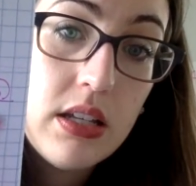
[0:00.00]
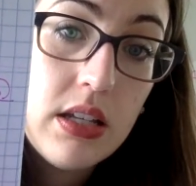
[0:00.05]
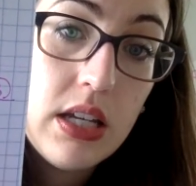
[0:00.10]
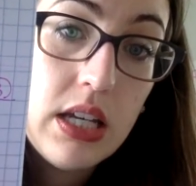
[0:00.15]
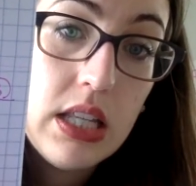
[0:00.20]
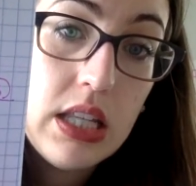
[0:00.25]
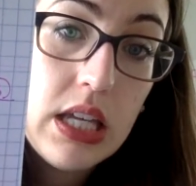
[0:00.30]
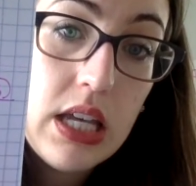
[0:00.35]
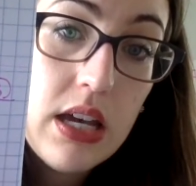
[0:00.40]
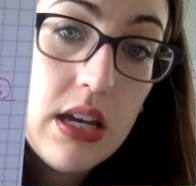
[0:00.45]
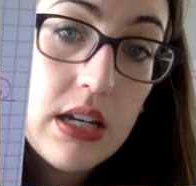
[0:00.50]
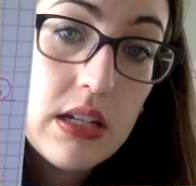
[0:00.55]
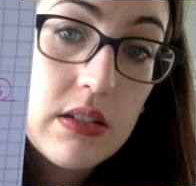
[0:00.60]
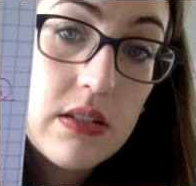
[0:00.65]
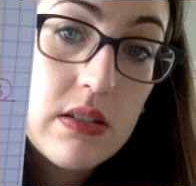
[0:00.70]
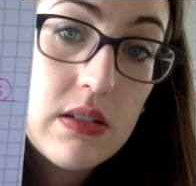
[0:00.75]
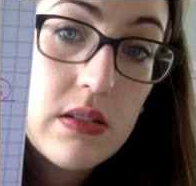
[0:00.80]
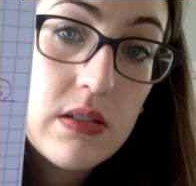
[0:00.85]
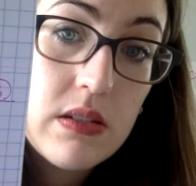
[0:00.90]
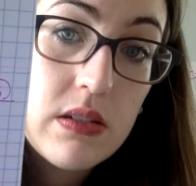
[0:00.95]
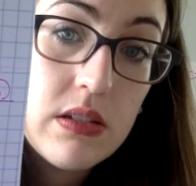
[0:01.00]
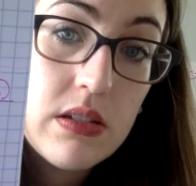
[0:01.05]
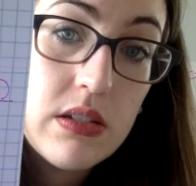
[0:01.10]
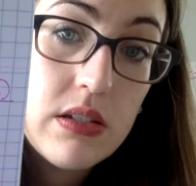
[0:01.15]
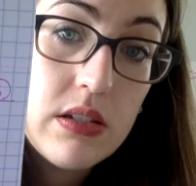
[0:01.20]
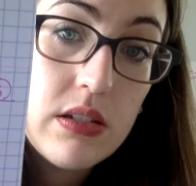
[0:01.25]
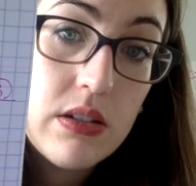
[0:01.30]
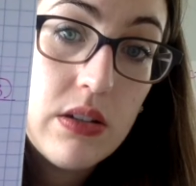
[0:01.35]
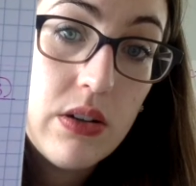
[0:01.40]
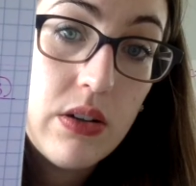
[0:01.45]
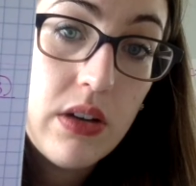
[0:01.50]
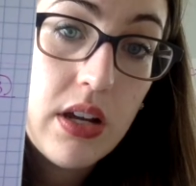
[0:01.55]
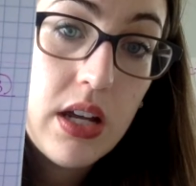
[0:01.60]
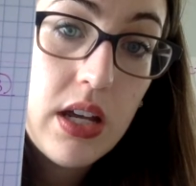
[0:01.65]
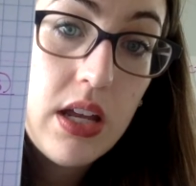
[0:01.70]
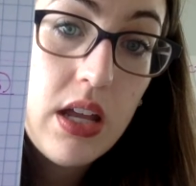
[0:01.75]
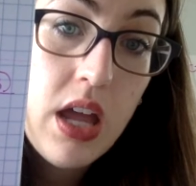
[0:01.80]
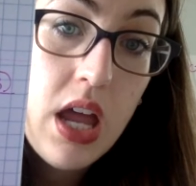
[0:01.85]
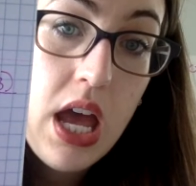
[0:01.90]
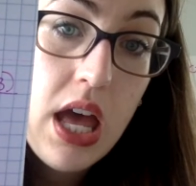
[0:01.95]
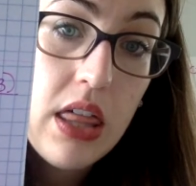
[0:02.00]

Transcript: and the x, okay?